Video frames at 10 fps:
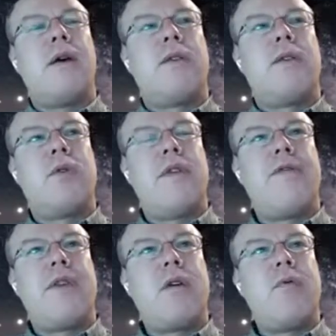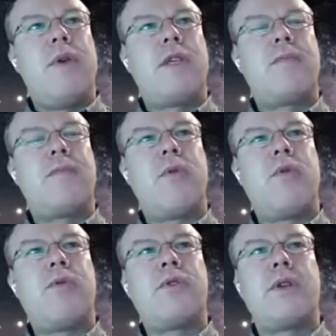So if now we
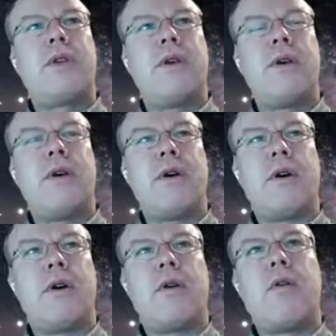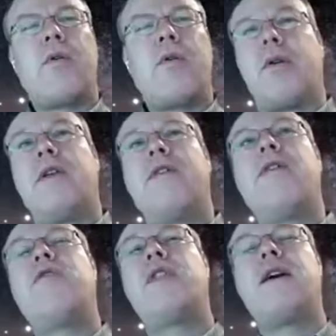expose, or
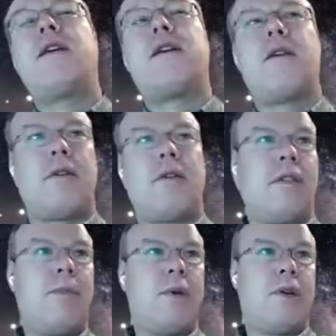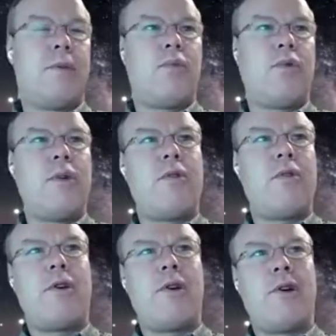if we take a typical
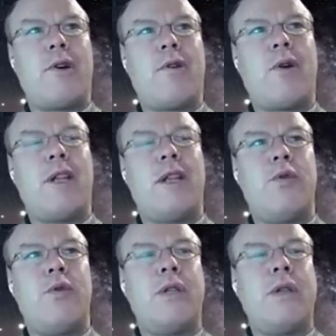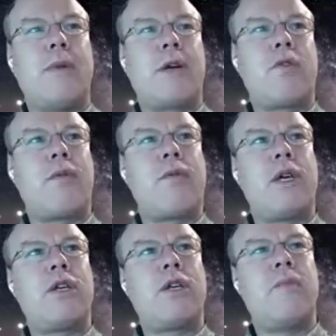polymer widely used in
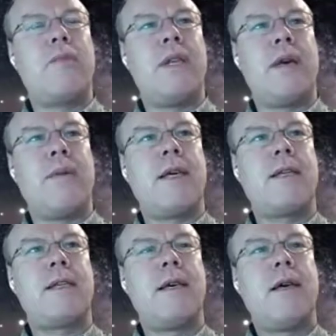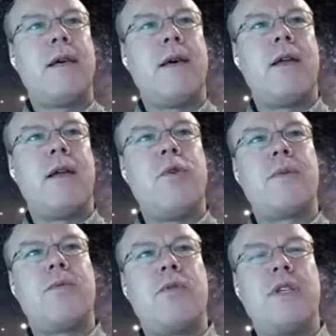microfabrication, PDMS, and we
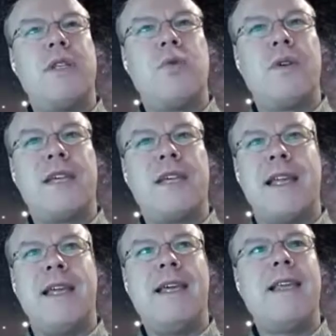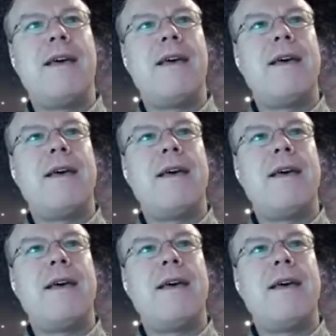expose it to xylene,